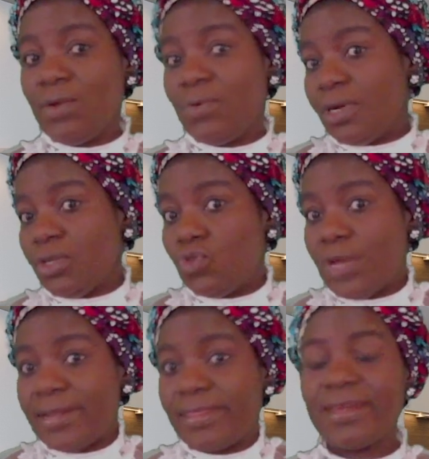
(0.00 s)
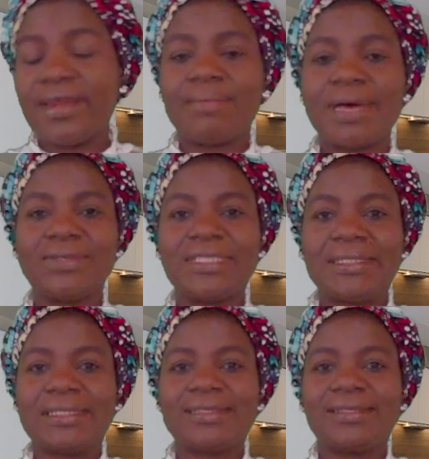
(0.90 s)
will not do anything about
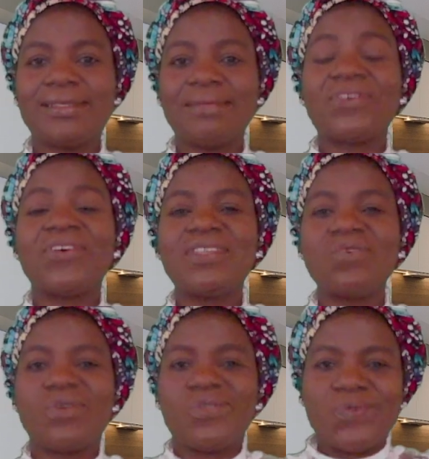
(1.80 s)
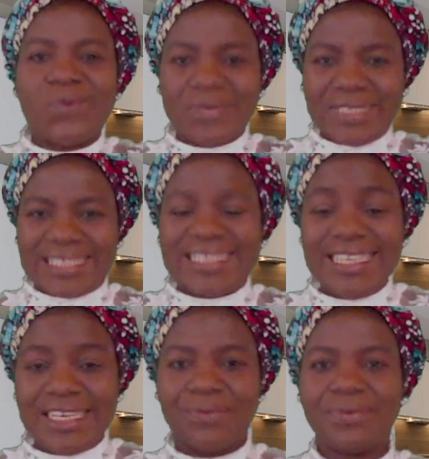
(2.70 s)
it because they want to
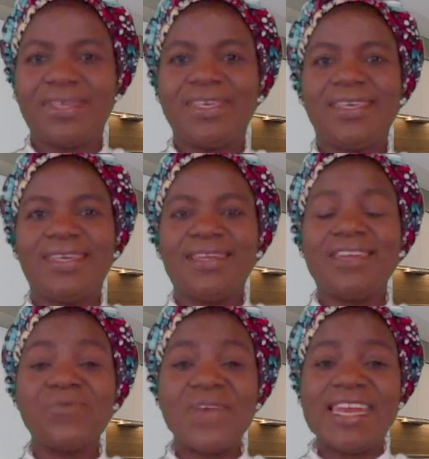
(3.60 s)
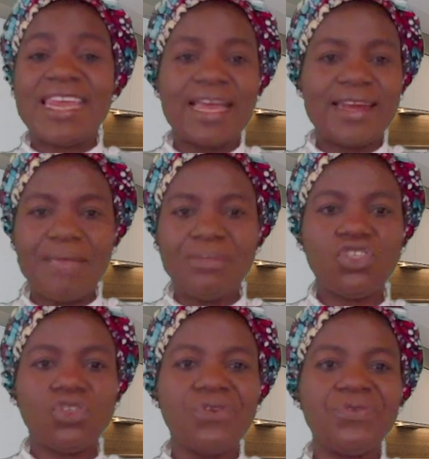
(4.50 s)
continue the way they are. Let me
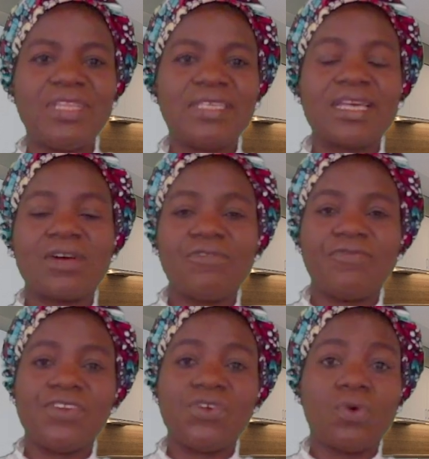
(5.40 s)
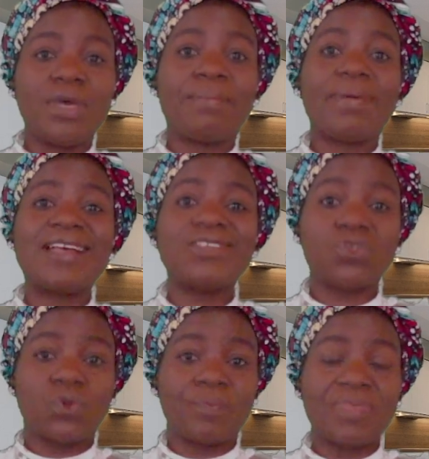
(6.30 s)
show you the second video, a
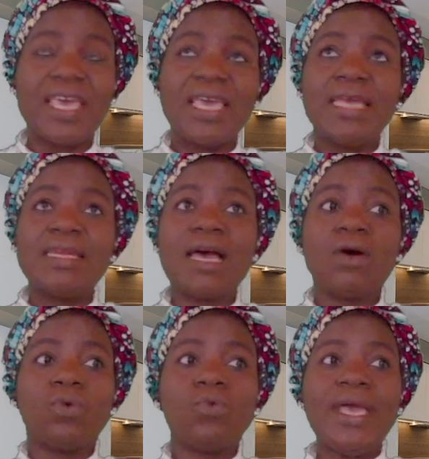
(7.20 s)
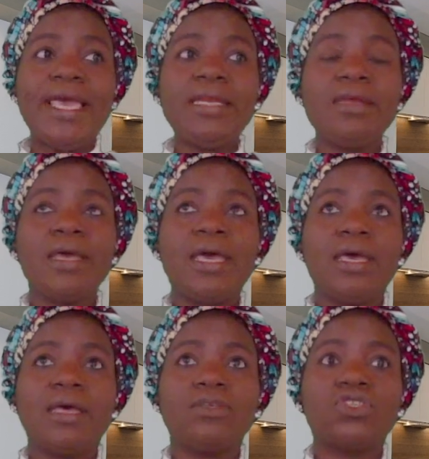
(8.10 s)
pastor. Now, when
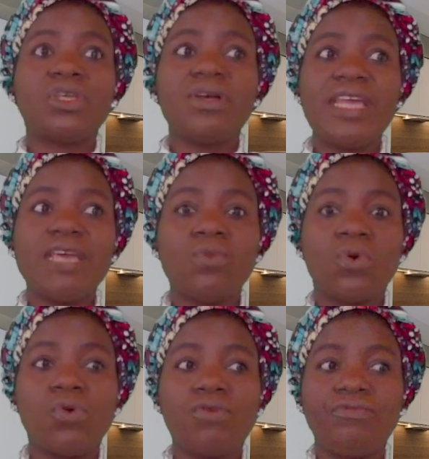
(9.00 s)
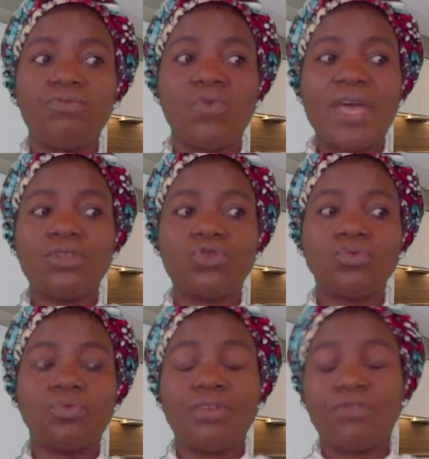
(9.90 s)
Sunday Igboho went
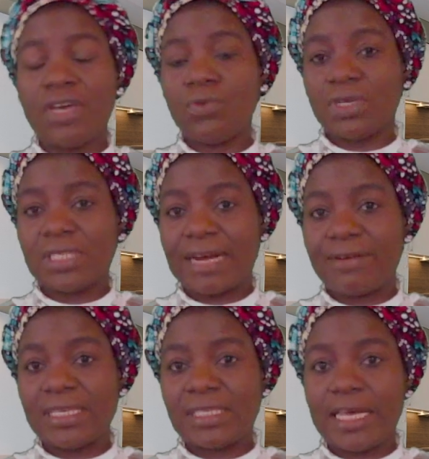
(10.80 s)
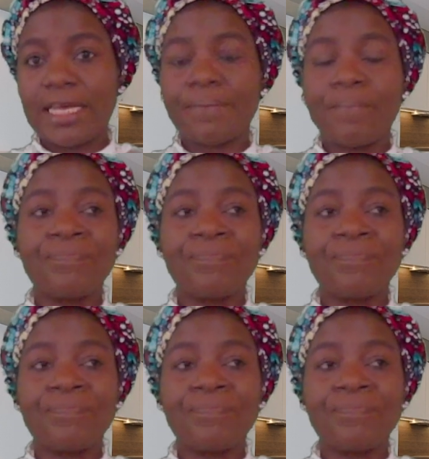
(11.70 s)
to, before he was arrested